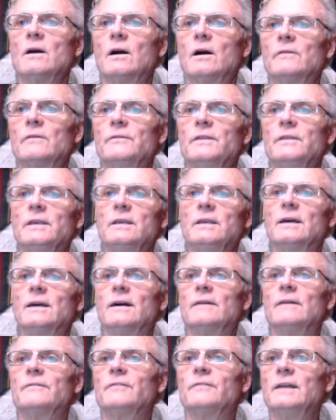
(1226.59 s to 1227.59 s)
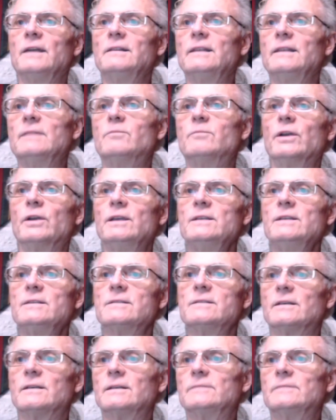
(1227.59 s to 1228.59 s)
of the flightly
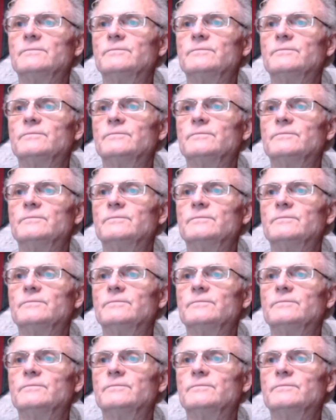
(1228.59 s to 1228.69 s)
breeze,